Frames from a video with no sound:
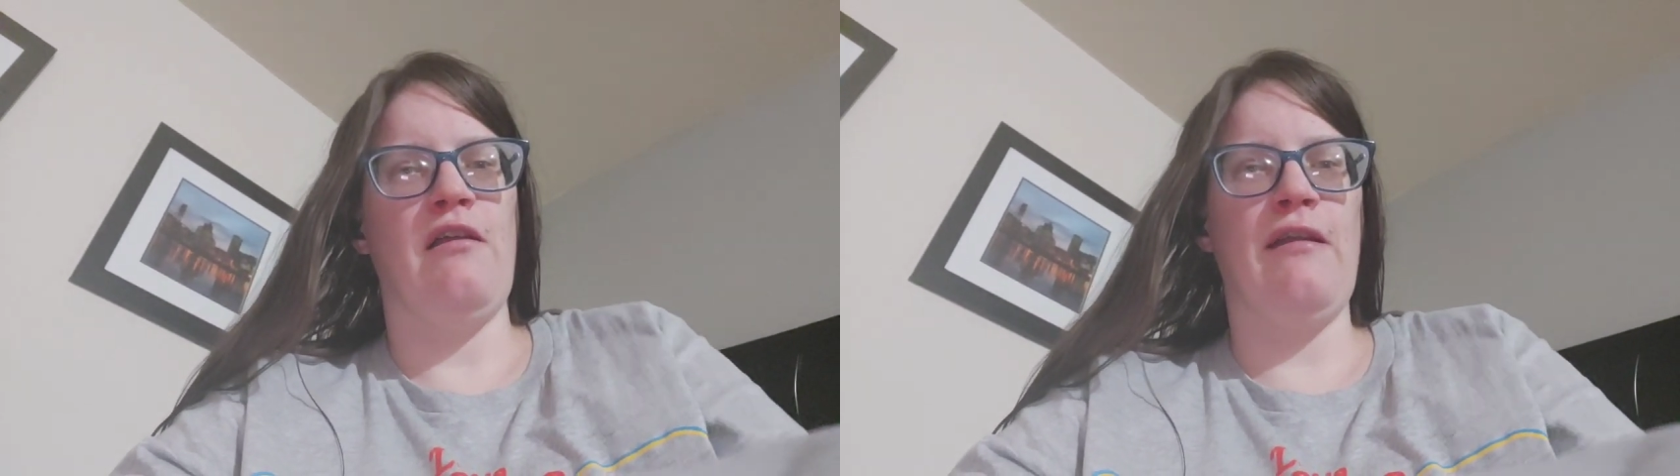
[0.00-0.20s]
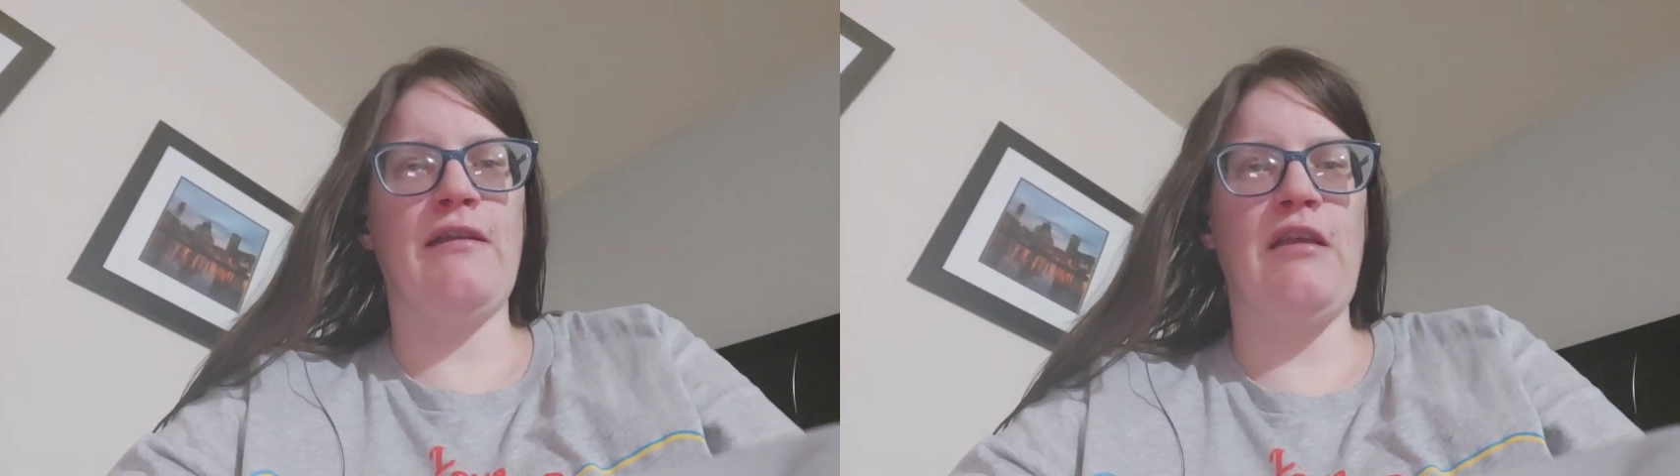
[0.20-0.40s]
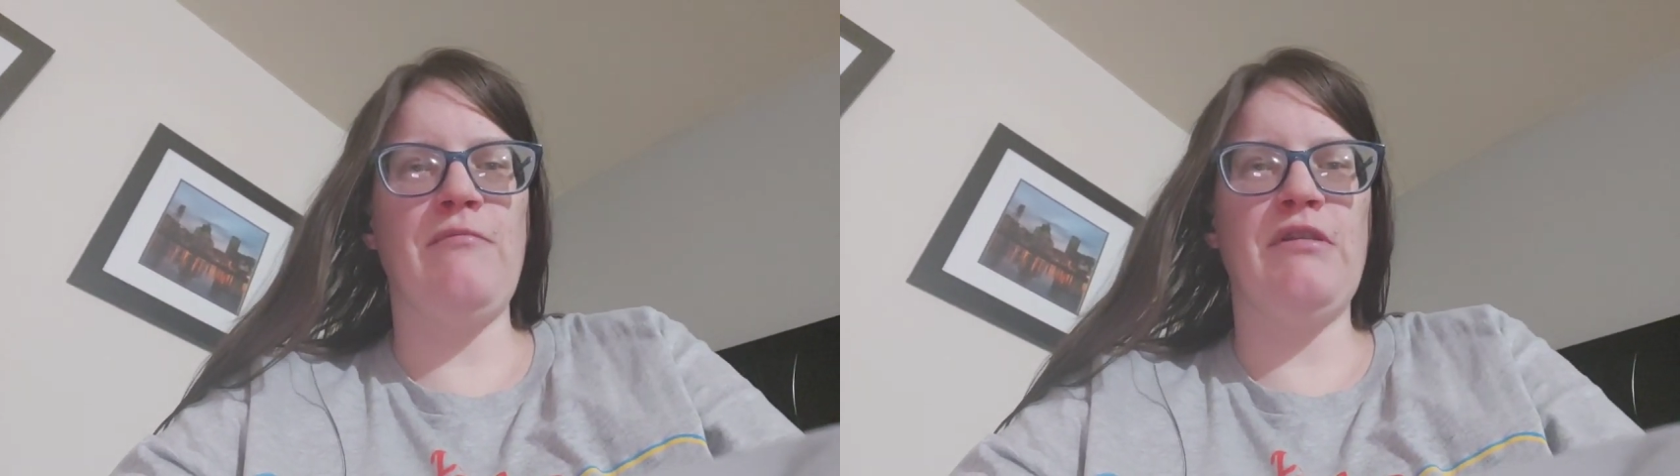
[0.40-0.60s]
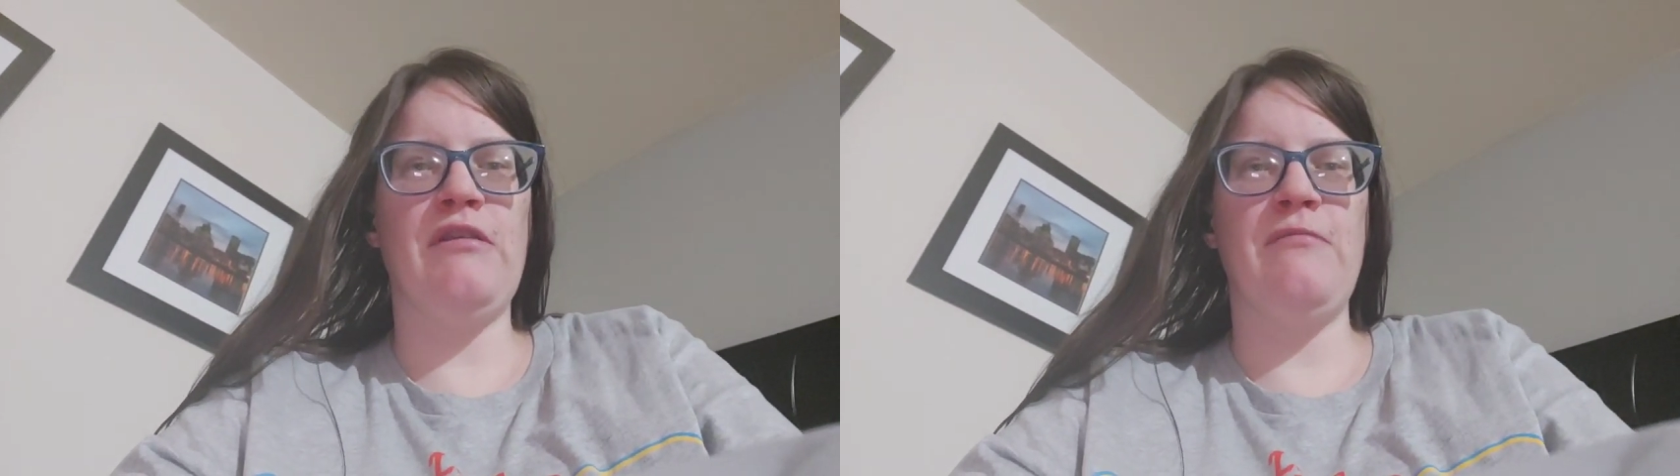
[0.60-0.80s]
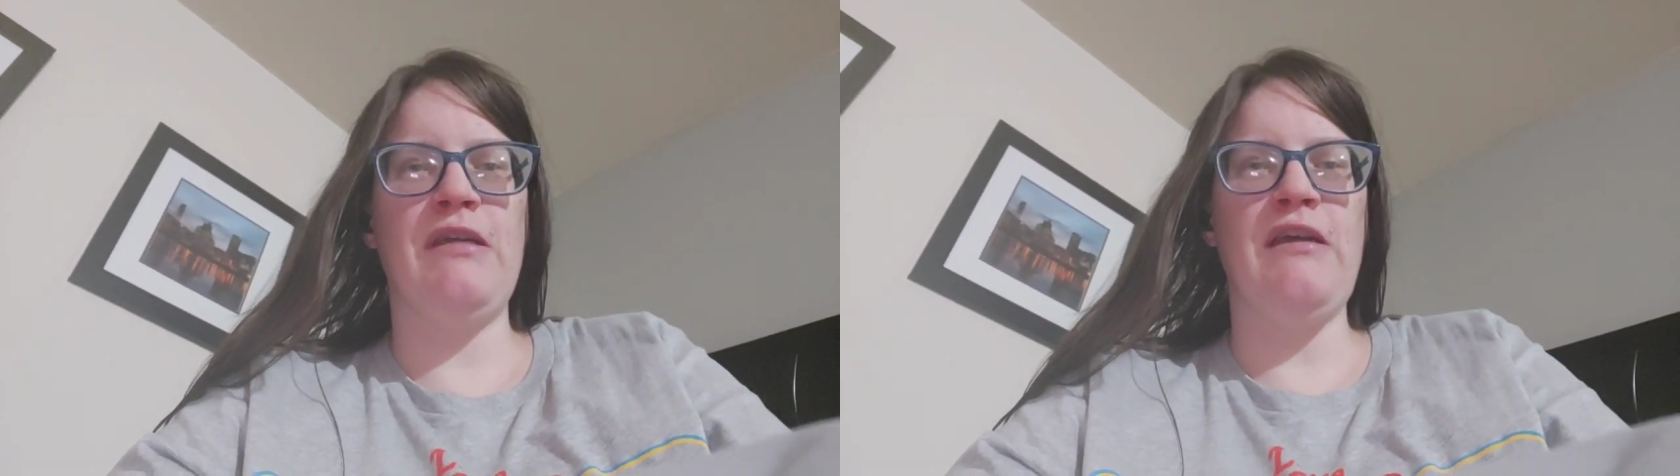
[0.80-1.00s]
next time you
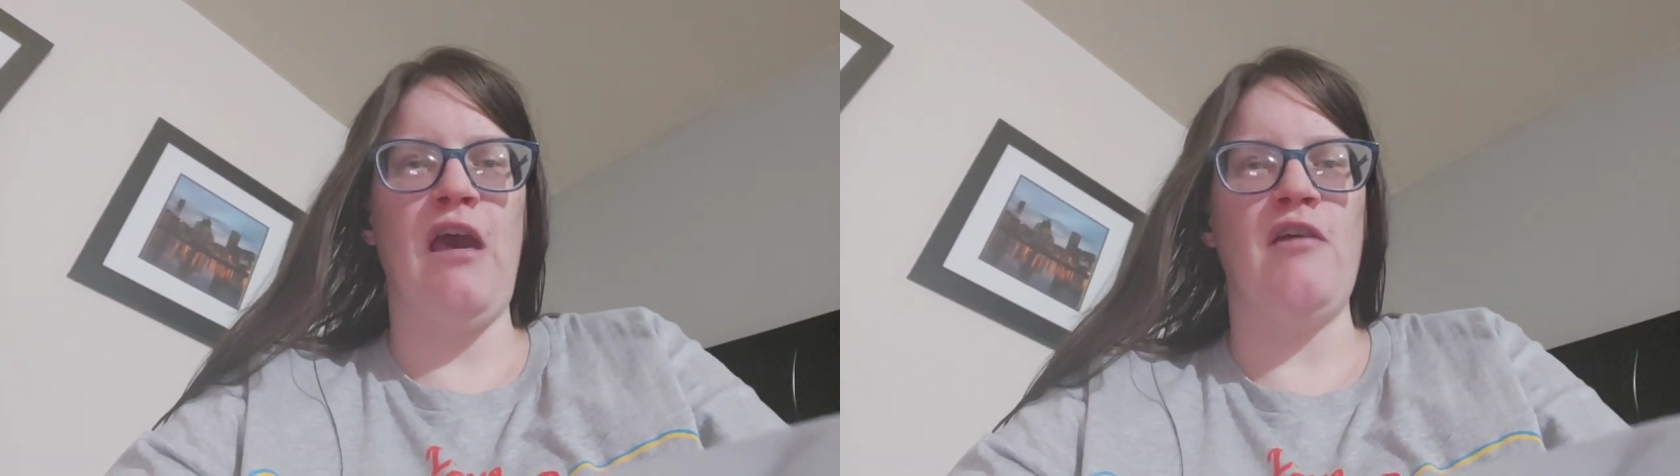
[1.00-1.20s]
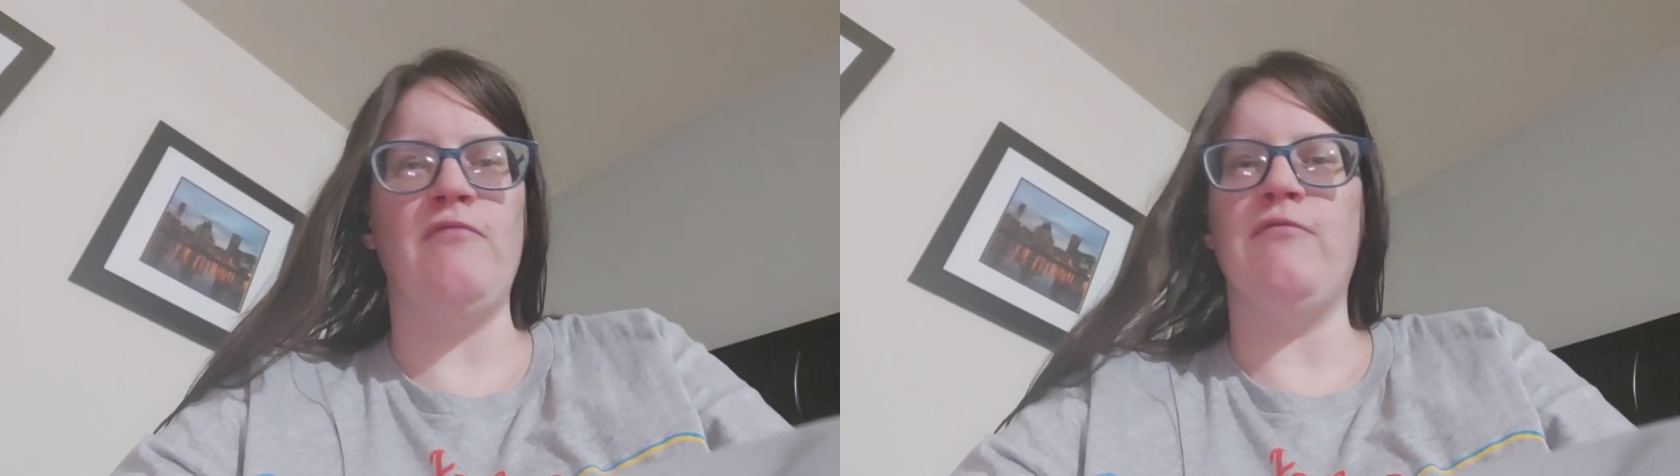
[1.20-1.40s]
see me, I